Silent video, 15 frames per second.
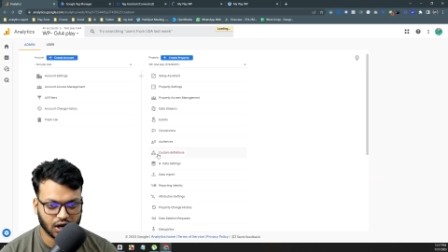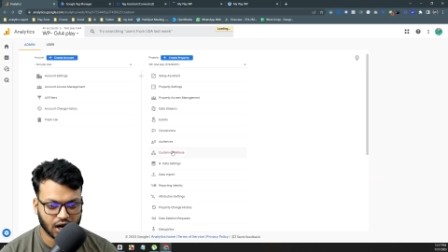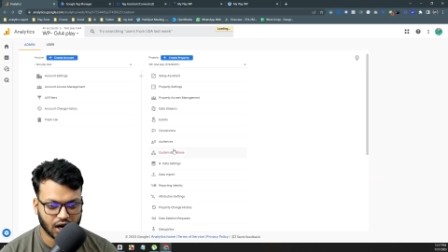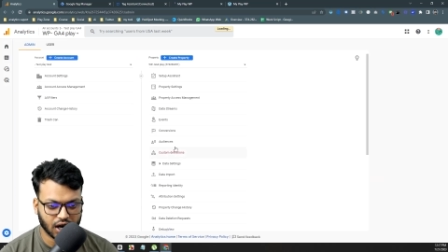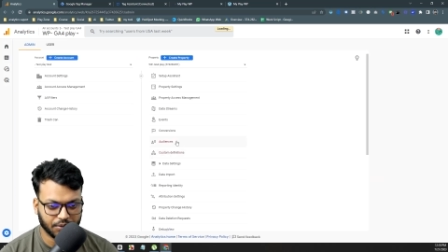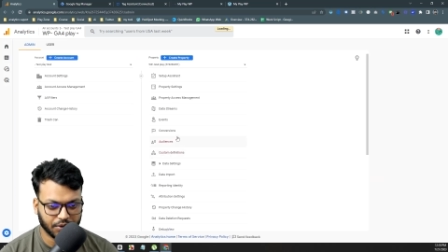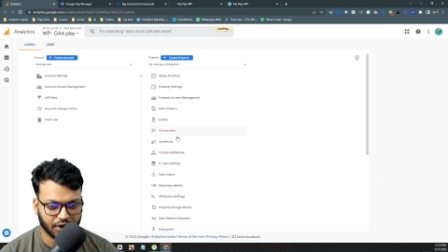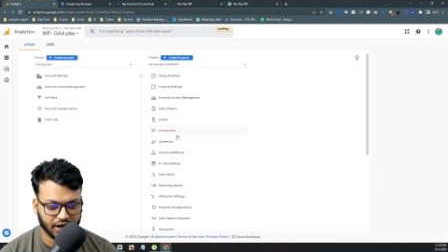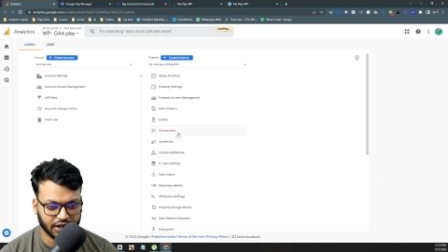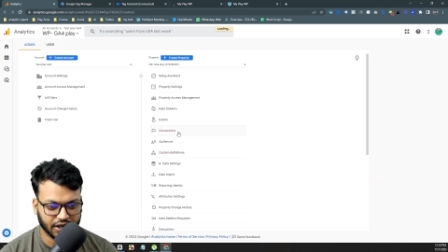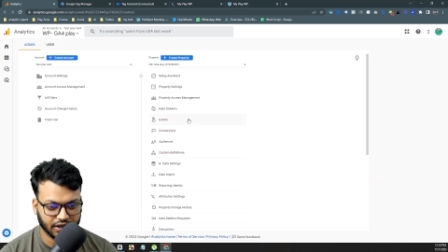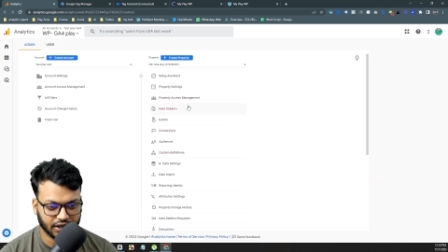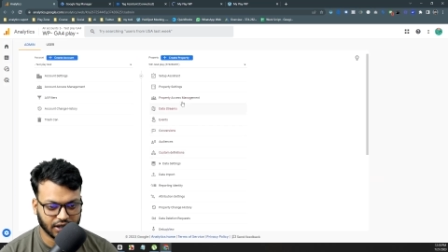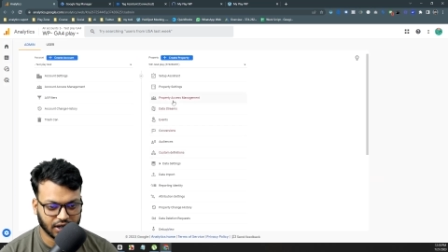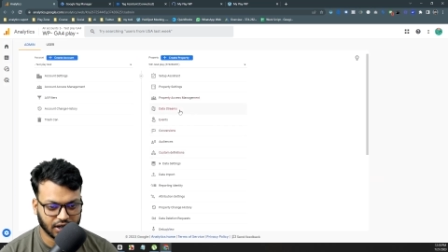I'm
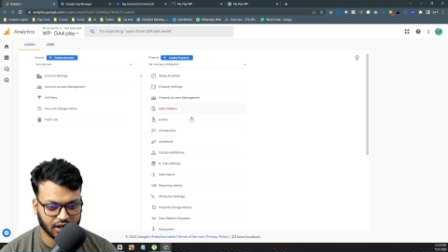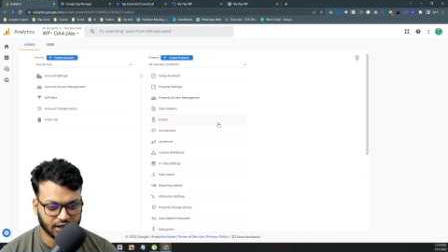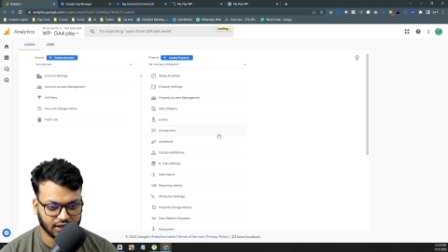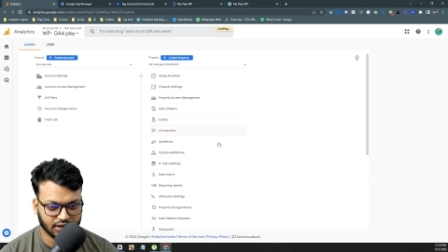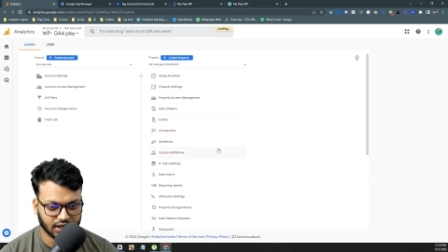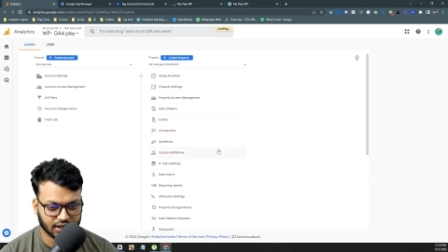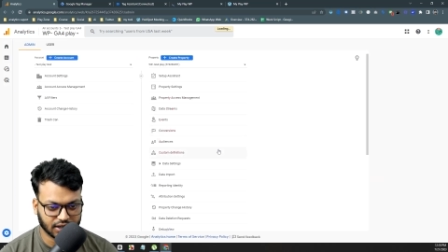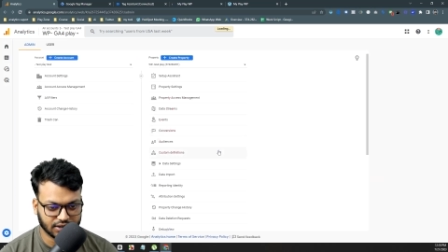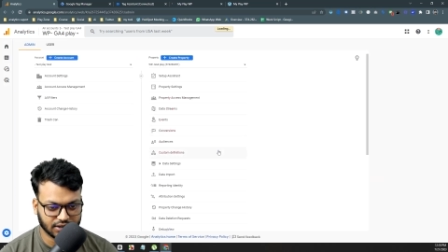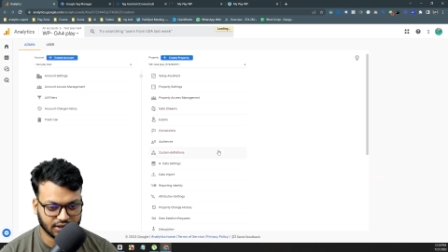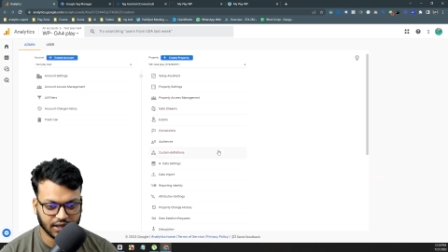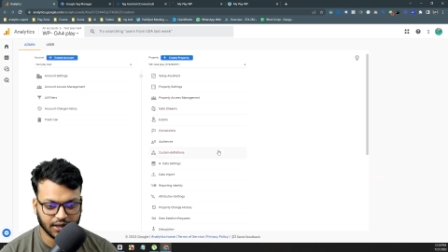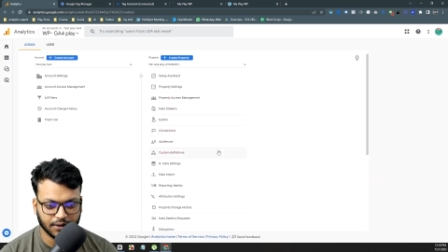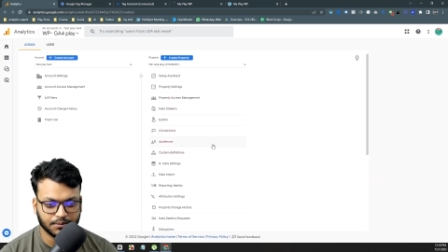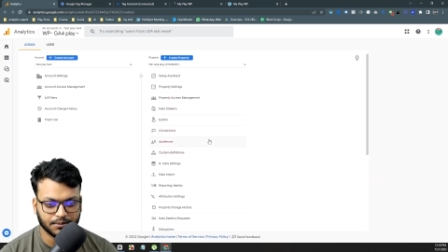getting the exact
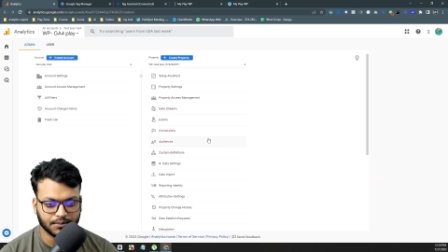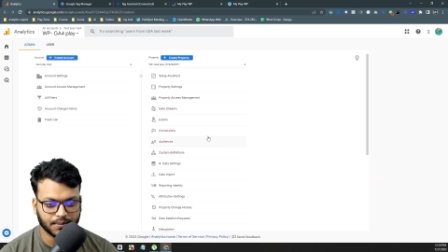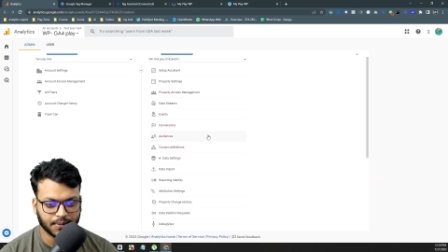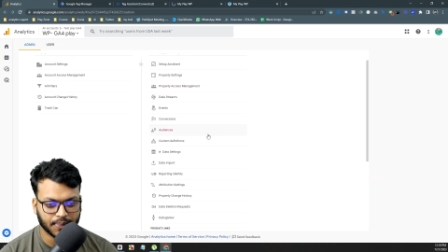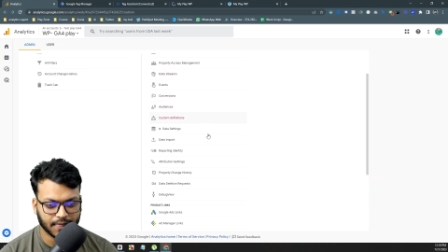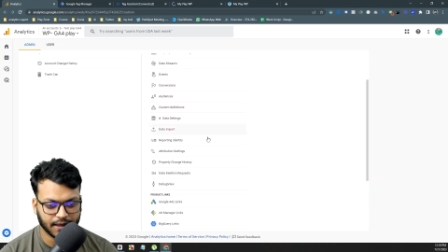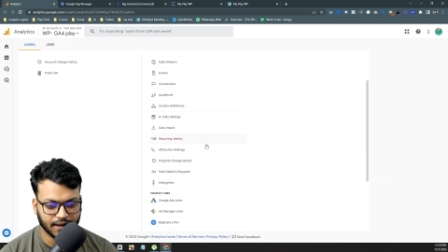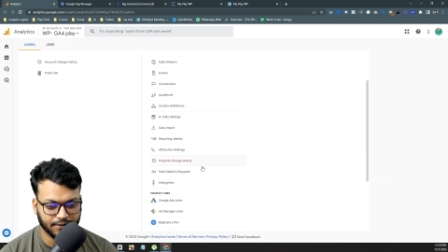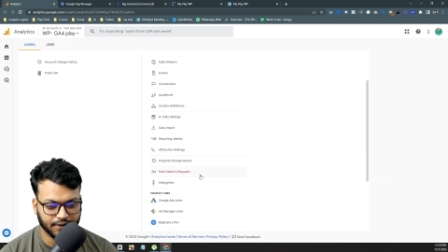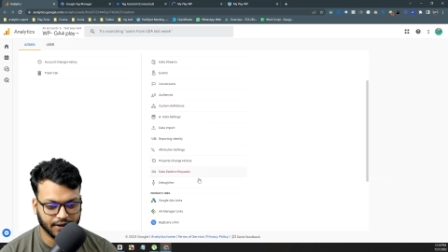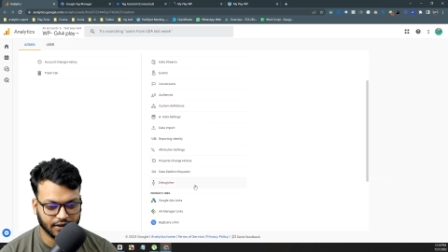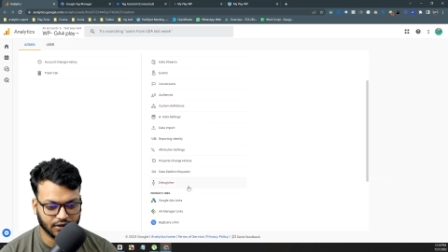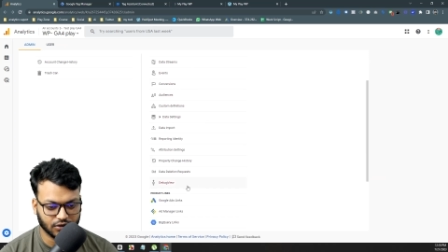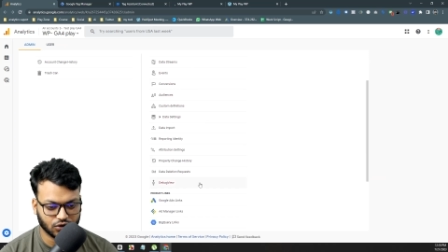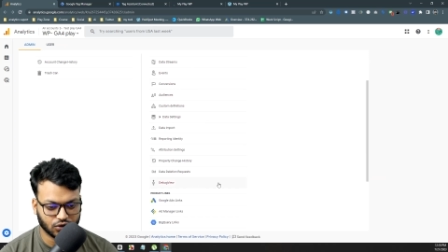same
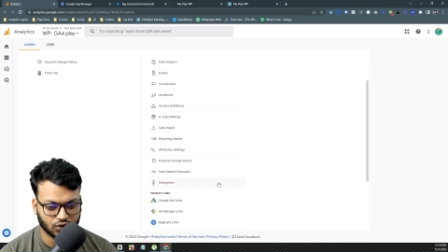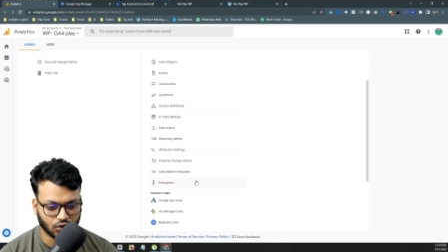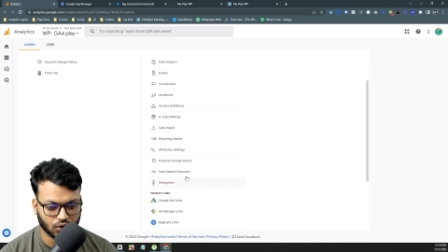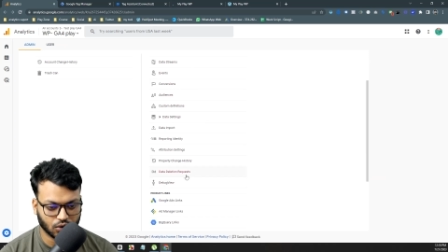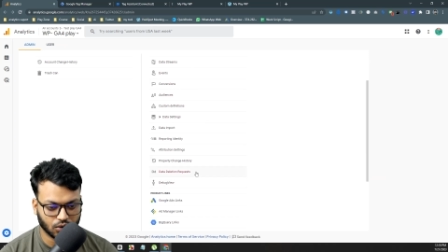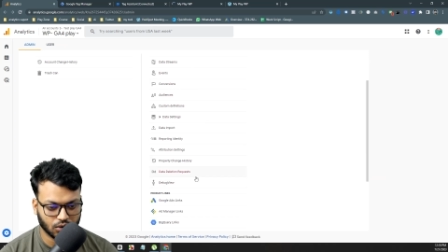event so